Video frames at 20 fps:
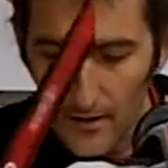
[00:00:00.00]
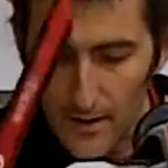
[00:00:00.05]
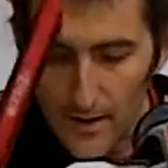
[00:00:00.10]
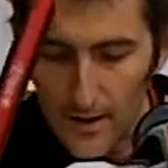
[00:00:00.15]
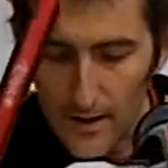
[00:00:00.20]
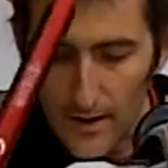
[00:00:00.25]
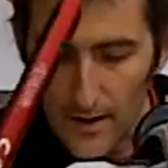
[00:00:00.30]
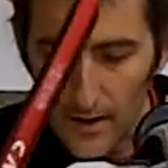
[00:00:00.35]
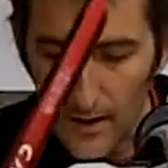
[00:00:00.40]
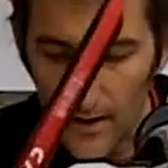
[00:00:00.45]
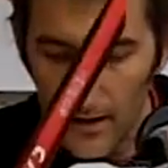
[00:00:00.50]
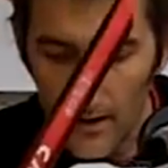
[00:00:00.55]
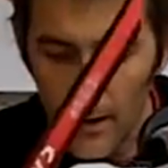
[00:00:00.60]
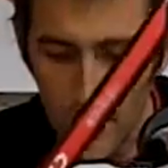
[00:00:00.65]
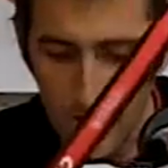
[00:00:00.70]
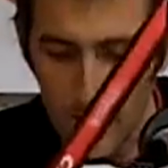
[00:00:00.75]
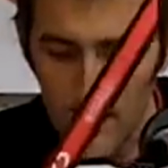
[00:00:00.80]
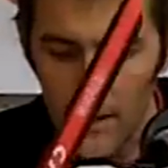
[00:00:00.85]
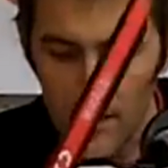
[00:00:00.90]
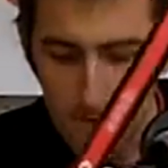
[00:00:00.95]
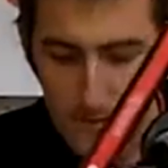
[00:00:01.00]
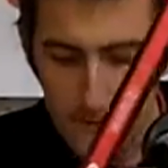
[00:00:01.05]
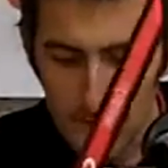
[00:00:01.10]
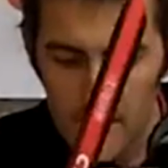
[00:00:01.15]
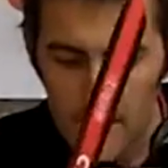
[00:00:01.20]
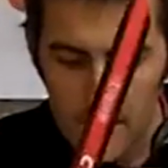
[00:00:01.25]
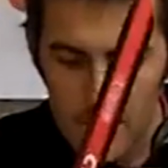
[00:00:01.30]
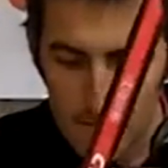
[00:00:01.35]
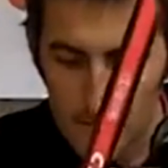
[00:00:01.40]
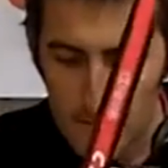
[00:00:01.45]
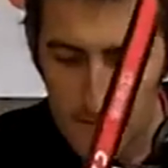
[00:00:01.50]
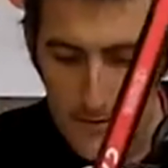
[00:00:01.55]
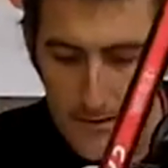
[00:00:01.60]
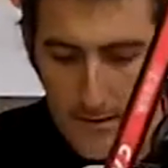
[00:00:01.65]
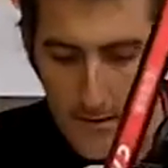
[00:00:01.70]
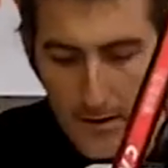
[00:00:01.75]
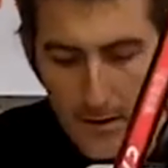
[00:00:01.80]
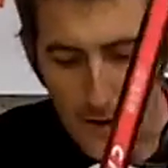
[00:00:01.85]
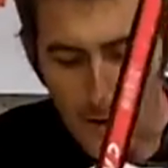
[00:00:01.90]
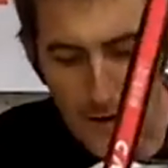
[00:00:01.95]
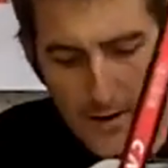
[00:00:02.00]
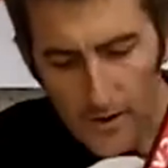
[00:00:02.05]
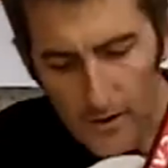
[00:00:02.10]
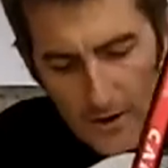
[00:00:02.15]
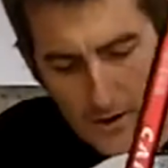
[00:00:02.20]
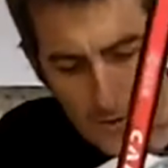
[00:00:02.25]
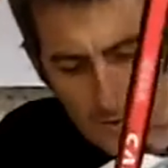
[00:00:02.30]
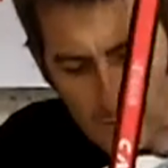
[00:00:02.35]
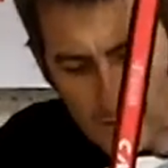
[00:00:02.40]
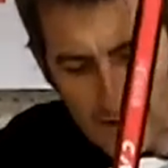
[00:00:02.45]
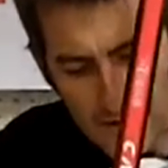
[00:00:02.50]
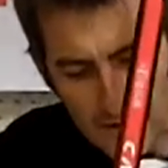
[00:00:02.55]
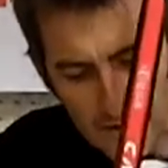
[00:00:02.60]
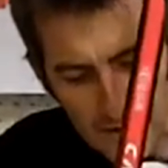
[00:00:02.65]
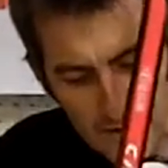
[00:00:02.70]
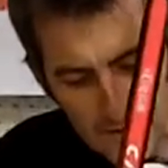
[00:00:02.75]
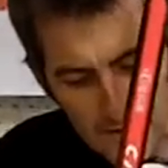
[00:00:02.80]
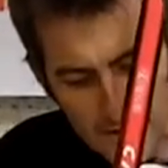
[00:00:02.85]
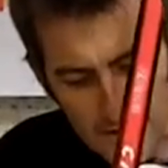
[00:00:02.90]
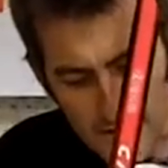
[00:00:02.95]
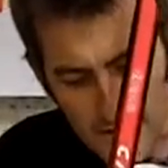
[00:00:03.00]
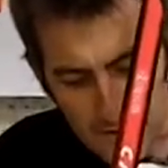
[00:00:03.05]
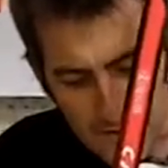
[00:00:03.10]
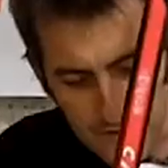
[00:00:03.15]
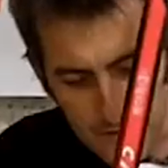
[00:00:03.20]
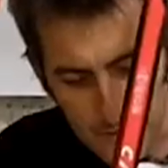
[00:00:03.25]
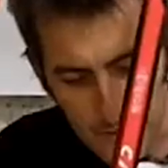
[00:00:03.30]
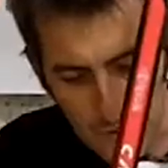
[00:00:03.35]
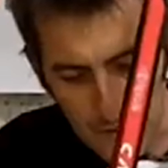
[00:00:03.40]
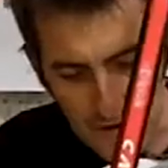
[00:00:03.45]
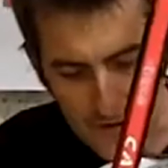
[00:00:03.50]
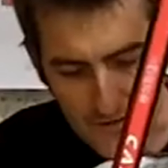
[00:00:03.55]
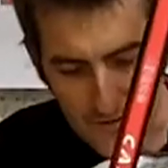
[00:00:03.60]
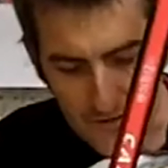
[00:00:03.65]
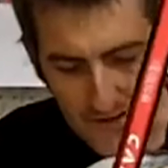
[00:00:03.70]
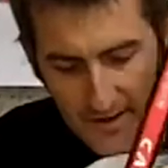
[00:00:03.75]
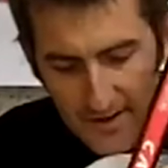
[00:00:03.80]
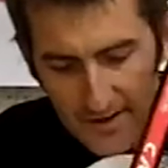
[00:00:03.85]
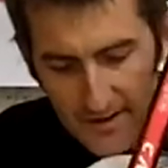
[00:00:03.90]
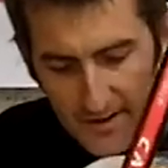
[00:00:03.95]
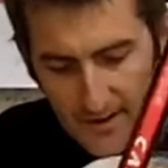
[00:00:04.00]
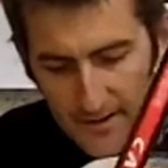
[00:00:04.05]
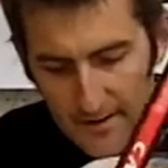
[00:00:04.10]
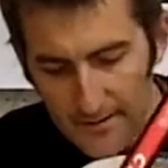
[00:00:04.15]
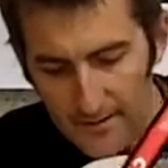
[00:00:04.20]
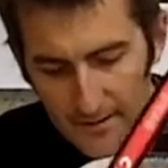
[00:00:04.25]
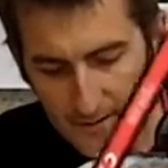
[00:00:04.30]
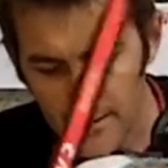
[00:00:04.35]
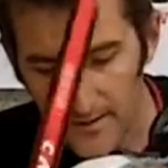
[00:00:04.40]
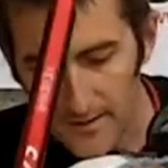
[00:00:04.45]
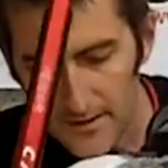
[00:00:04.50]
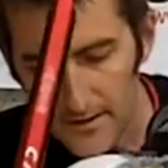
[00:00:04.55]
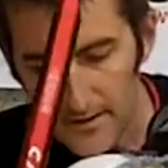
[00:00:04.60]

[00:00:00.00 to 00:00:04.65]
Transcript: Well, that'll go right in. You can have your points in.